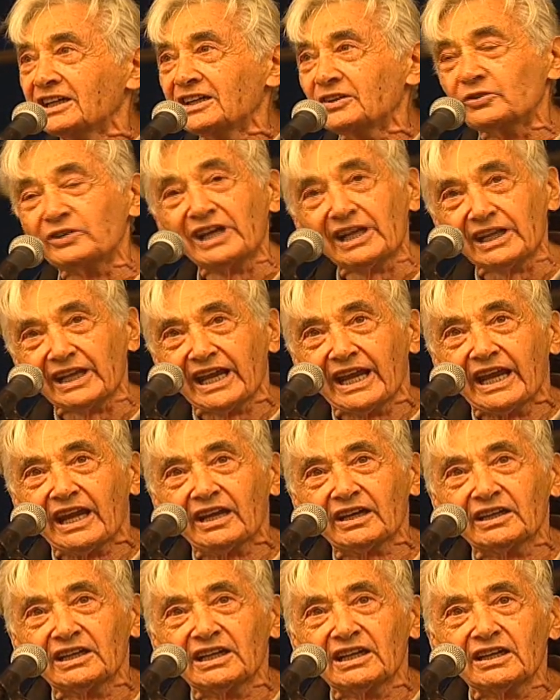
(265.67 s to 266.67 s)
Really.
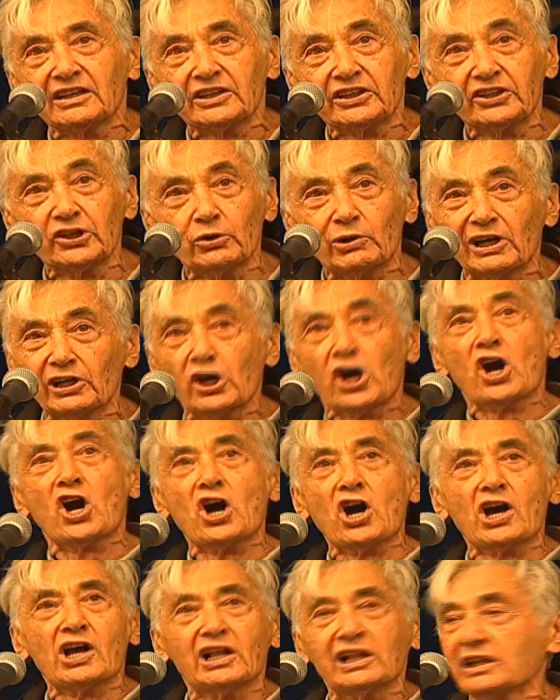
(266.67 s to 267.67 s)
You are
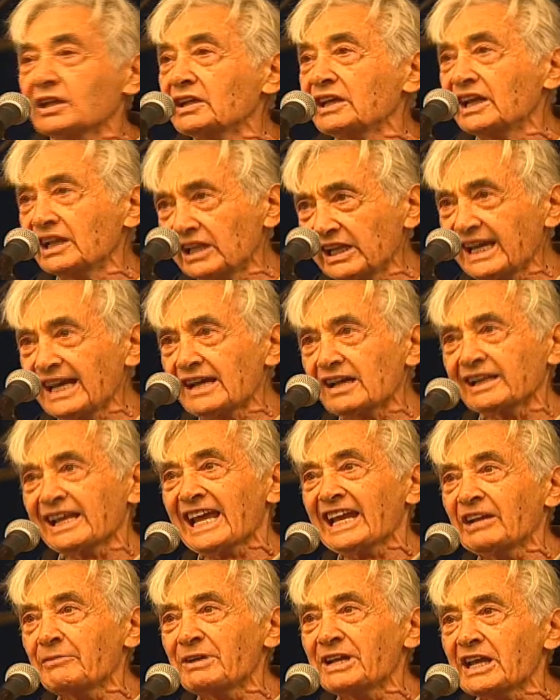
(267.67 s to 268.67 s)
all illegal
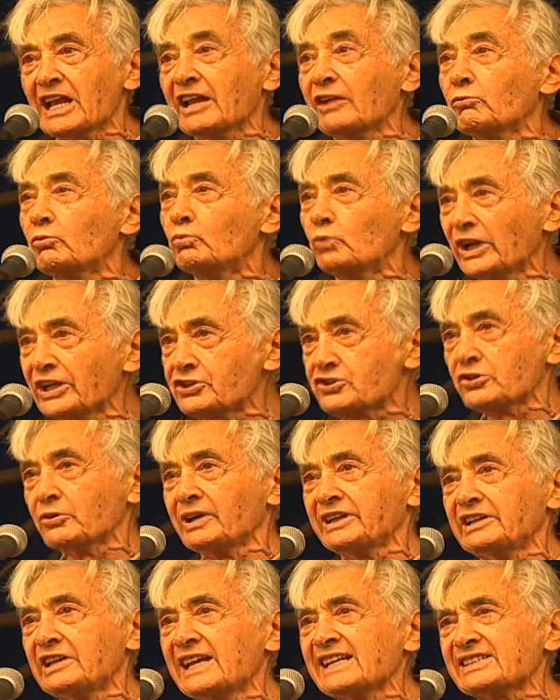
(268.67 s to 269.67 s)
enemy, and once you
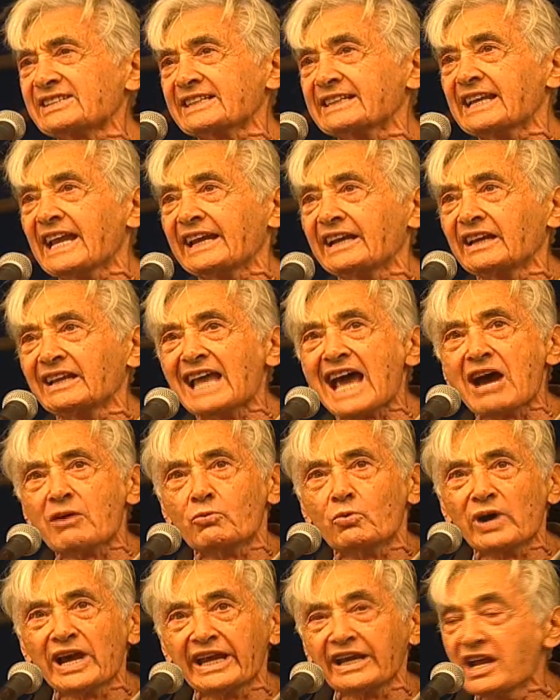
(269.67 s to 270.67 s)
are designated that
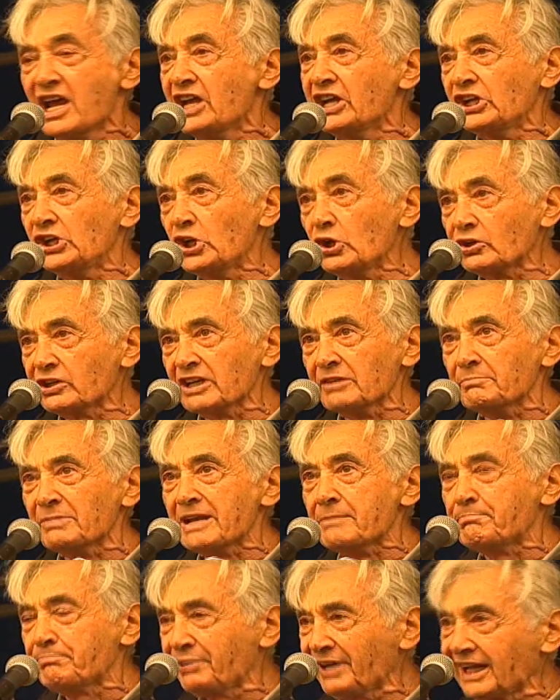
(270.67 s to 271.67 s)
way, you can
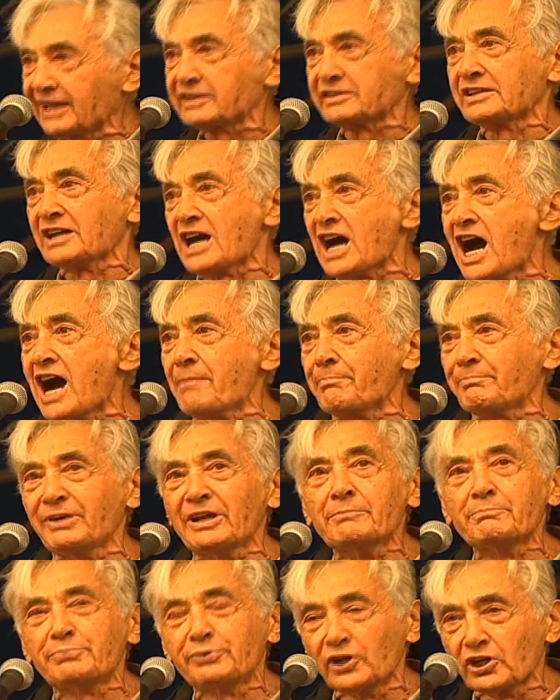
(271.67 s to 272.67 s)
be picked up
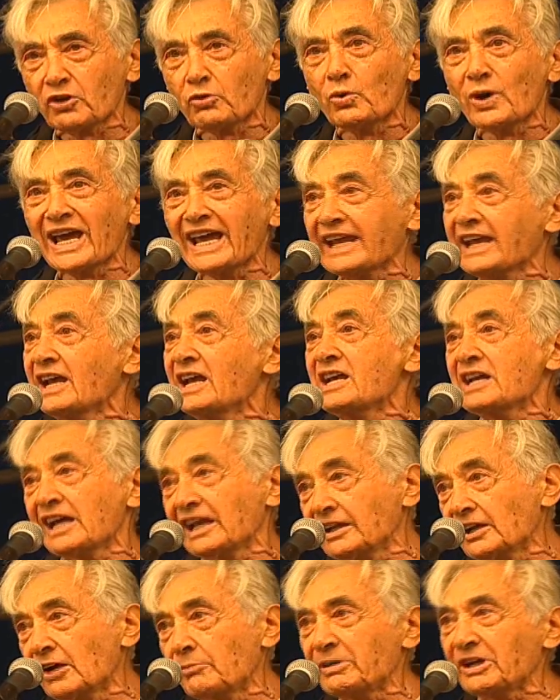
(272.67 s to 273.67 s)
and put away,
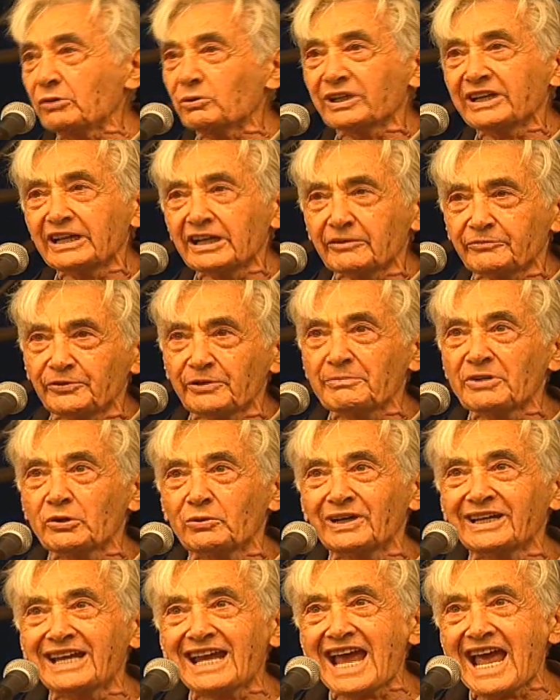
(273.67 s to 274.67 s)
and nobody will hear from you
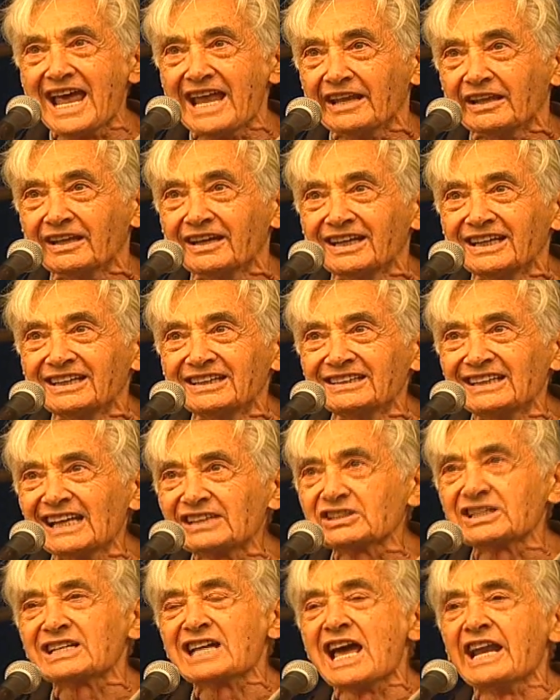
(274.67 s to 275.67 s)
again.
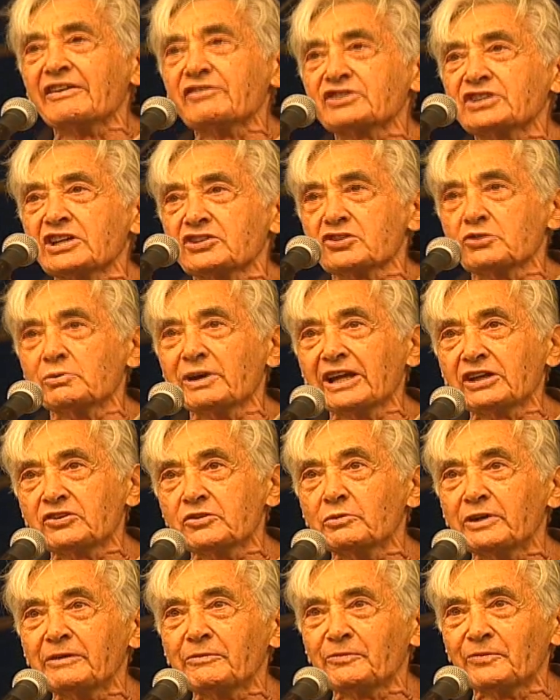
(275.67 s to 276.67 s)
That's the kind of situation
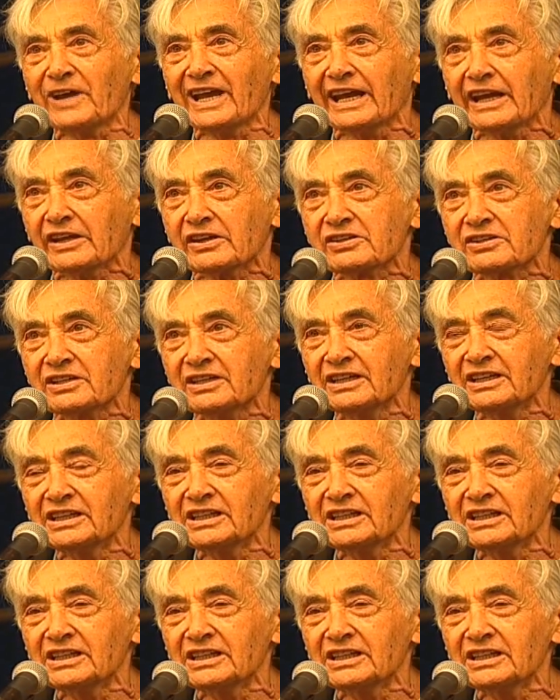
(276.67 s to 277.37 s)
we face.